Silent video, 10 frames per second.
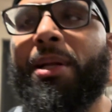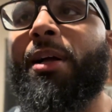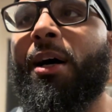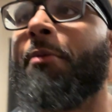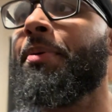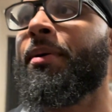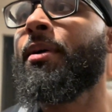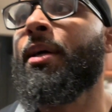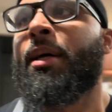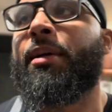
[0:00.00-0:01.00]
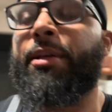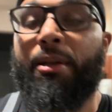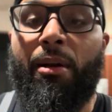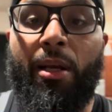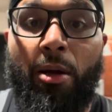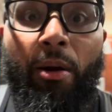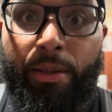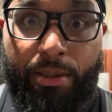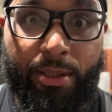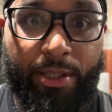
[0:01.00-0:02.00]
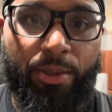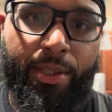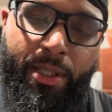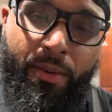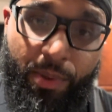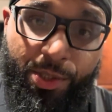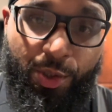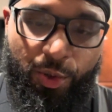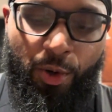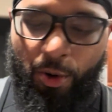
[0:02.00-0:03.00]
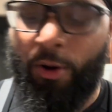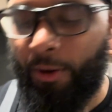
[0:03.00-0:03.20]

it up, you know, that carton is still good, which is true.